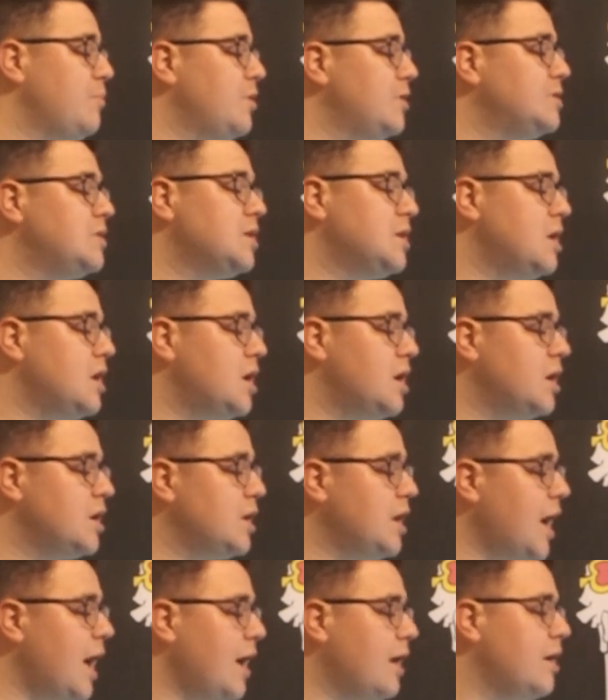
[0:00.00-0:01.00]
But,
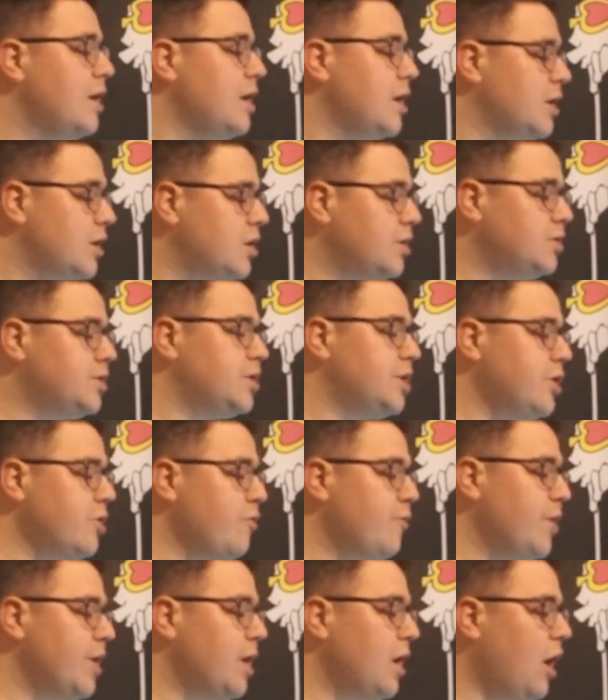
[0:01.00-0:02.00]
yeah,
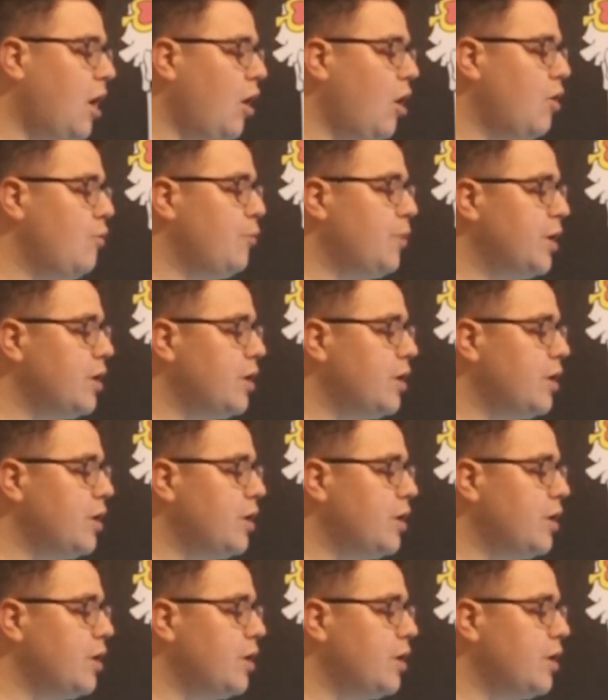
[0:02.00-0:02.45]
continuing on,